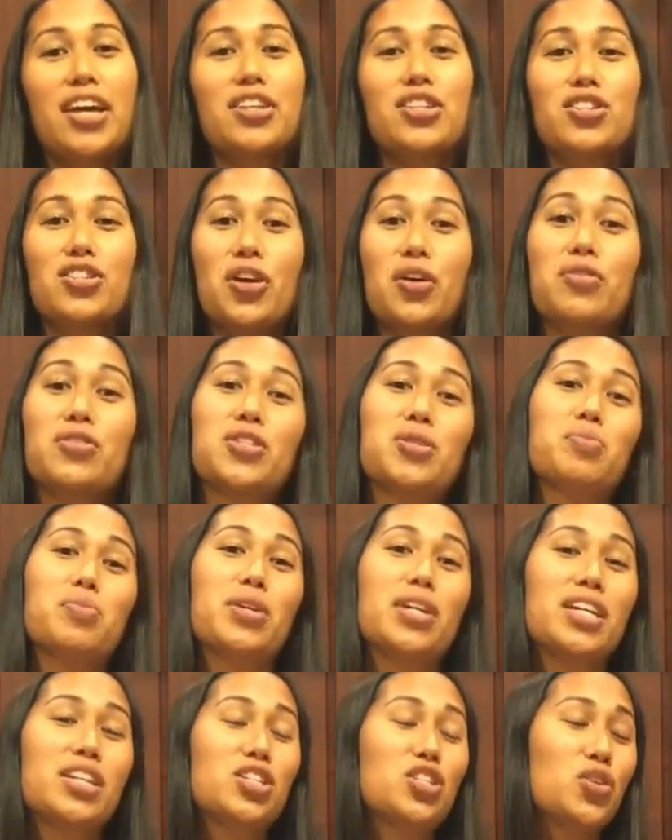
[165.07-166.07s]
So some
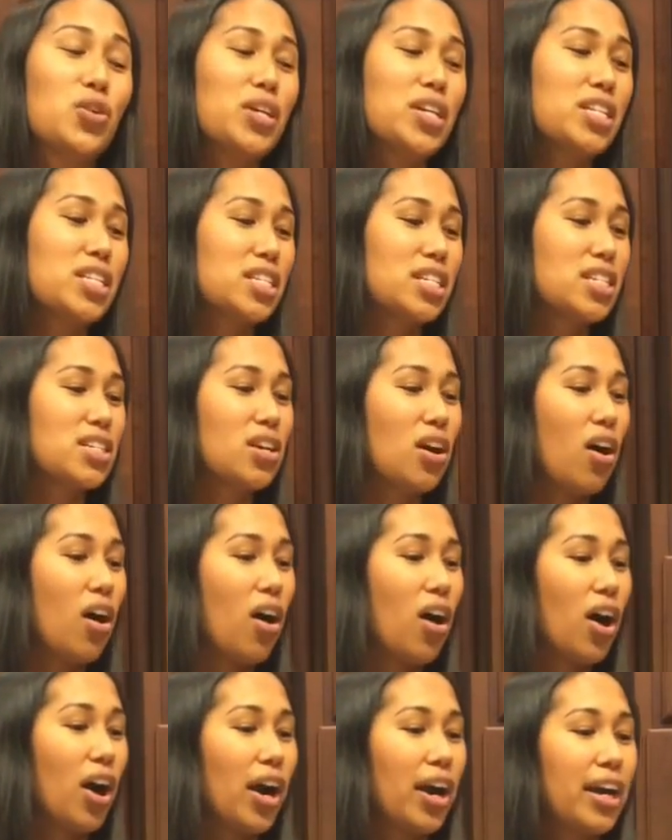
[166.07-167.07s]
good choices
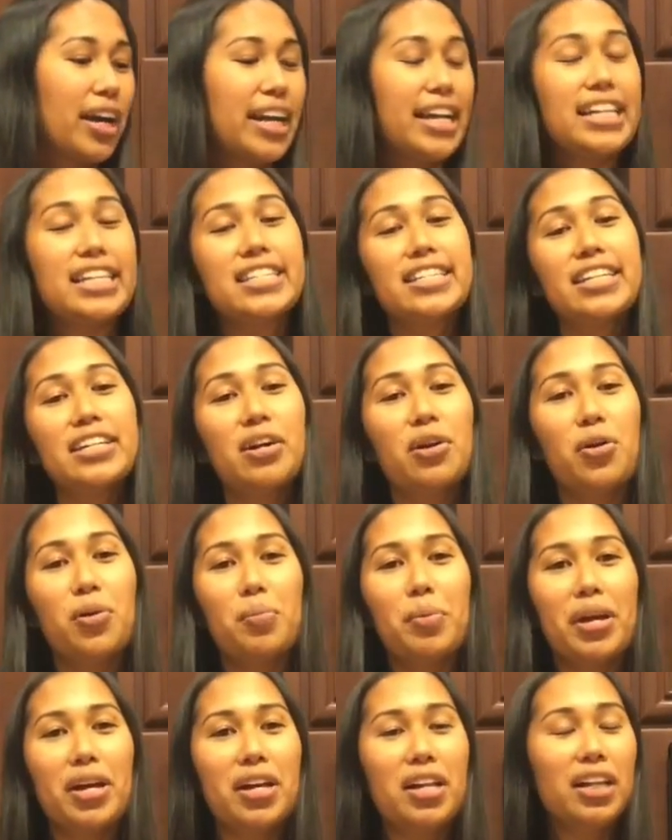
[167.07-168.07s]
are instant
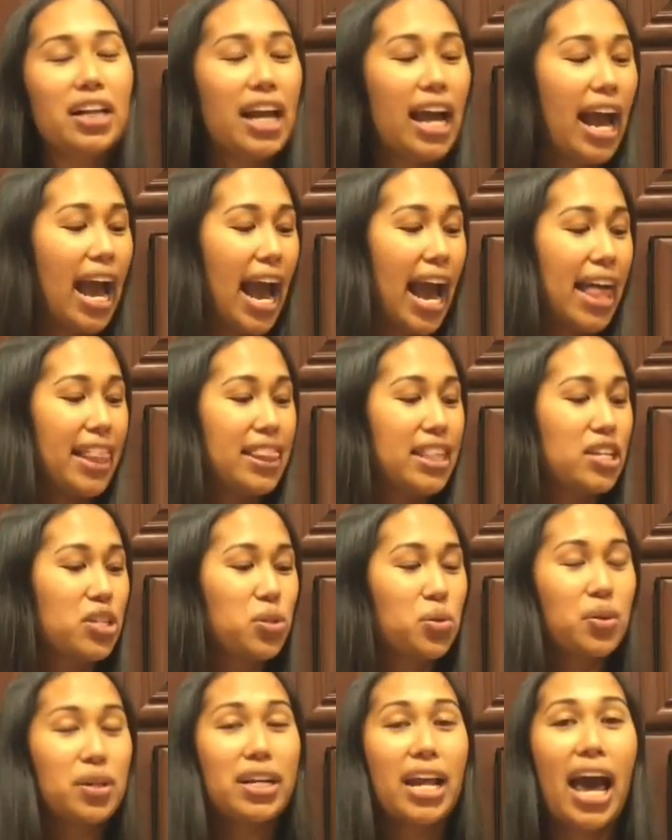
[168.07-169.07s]
oatmeal, and this
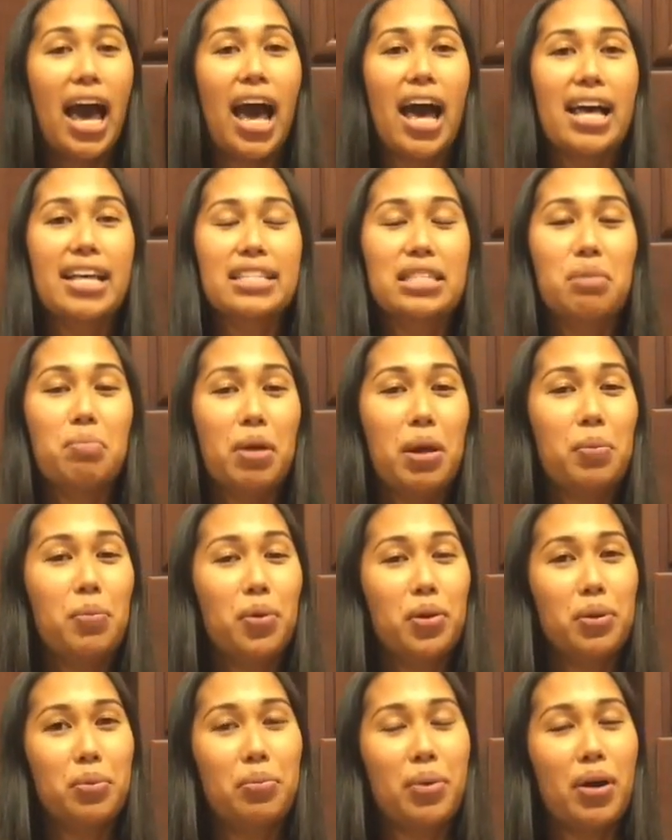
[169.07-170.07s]
one has
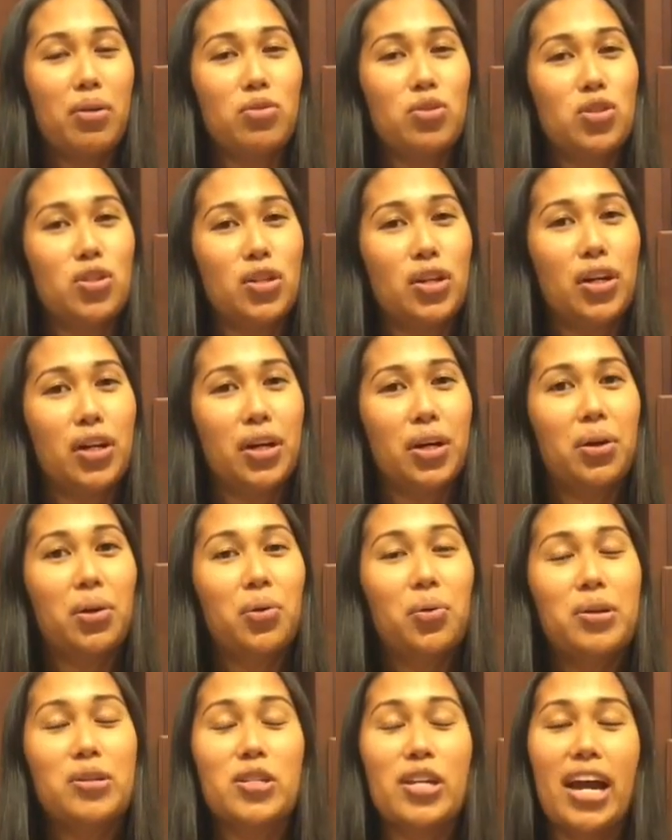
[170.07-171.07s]
maple and brown sugar,
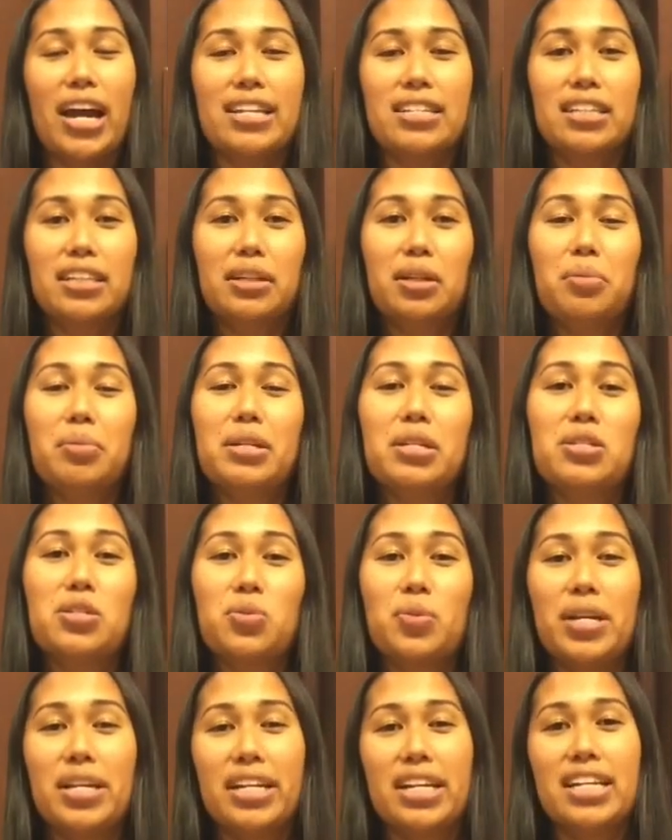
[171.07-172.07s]
which adds a little bit of
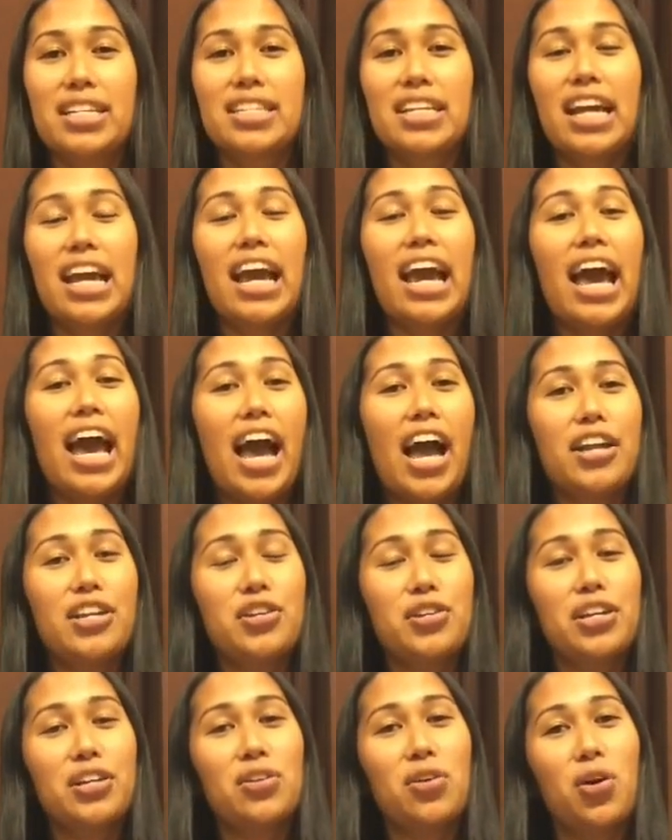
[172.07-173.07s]
sweetness, and
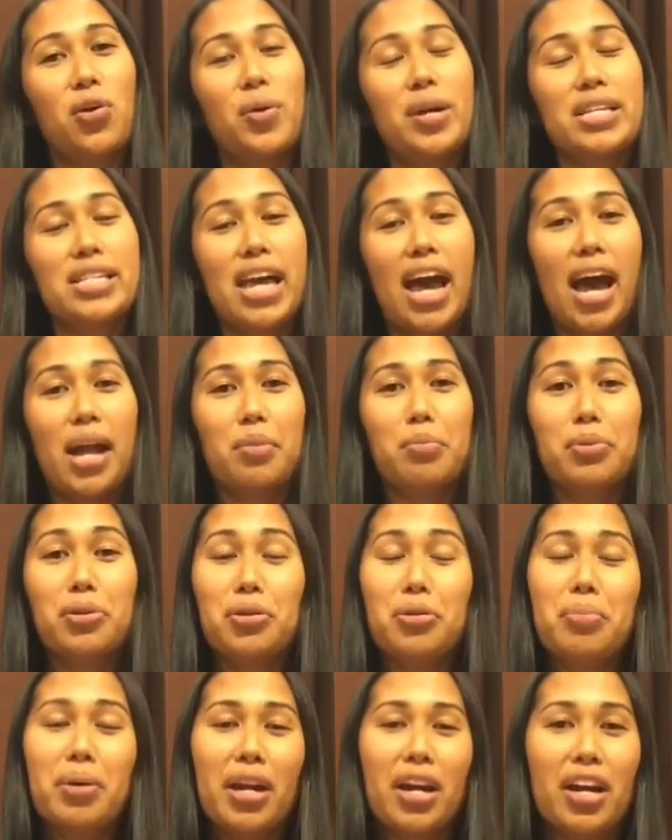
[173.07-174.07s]
you can always add
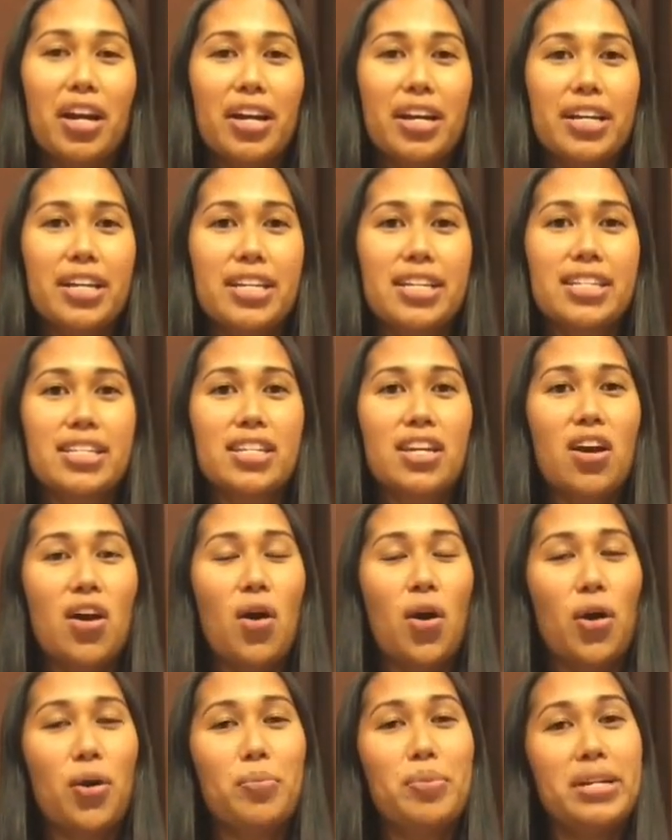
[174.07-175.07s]
blueberries
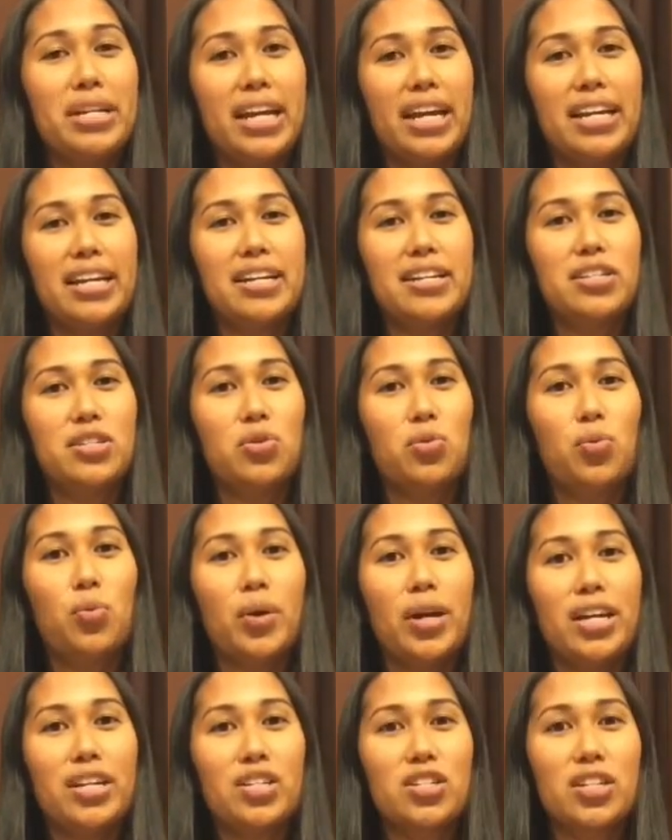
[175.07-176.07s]
or bananas,
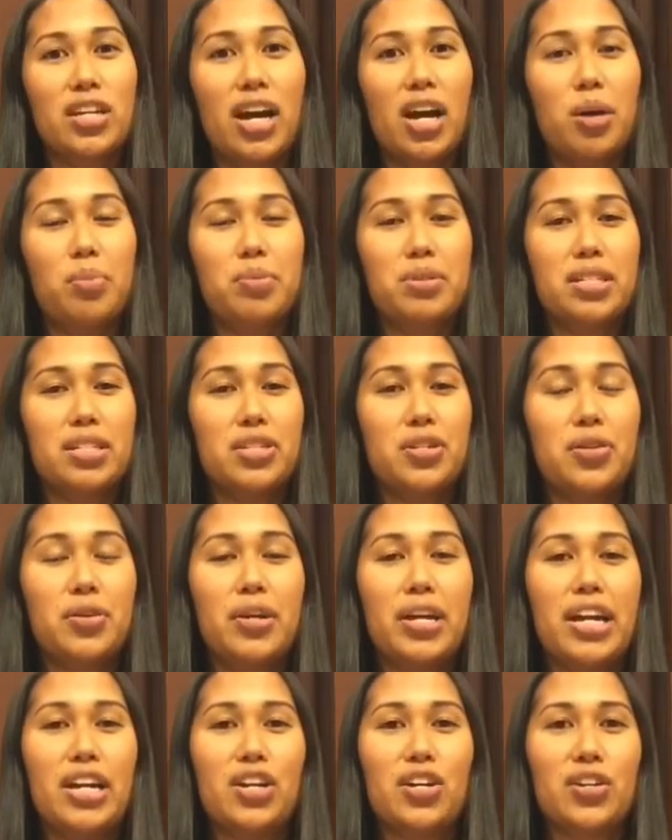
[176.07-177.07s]
which helps to
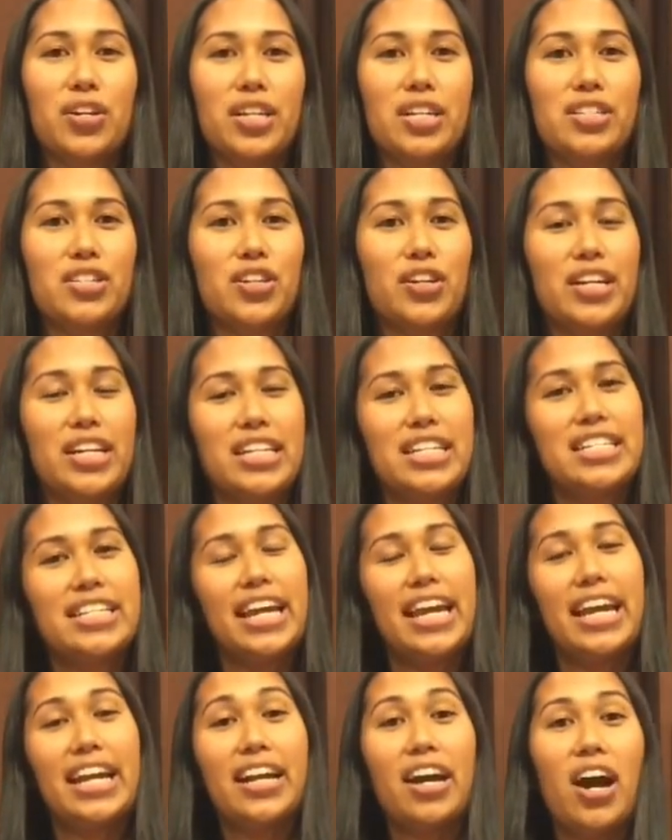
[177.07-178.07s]
increase your
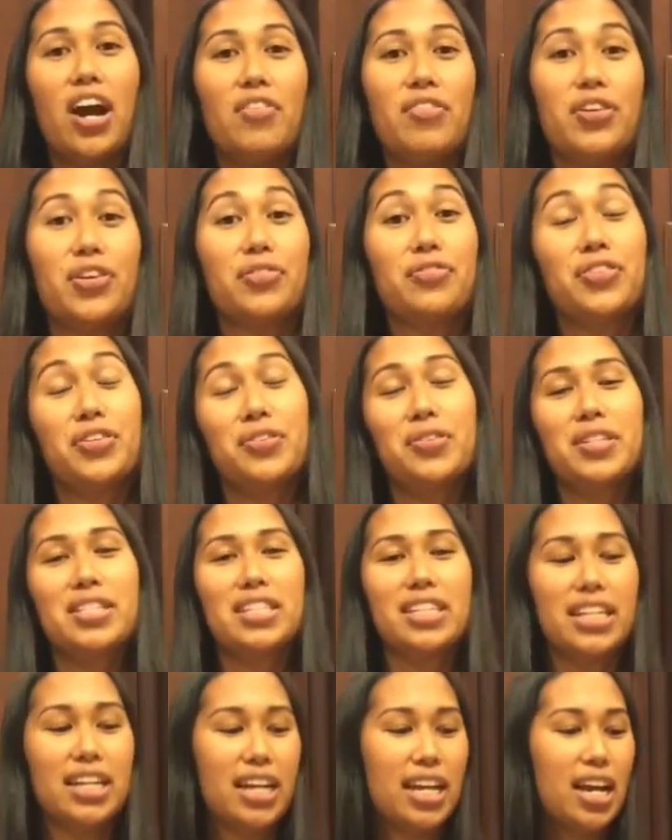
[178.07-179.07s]
intake of your
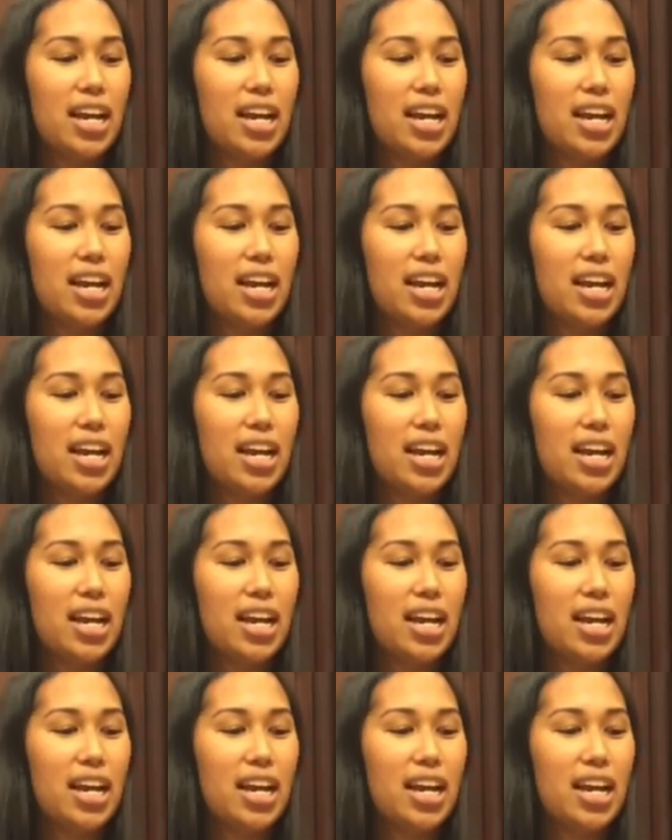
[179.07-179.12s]
fruits.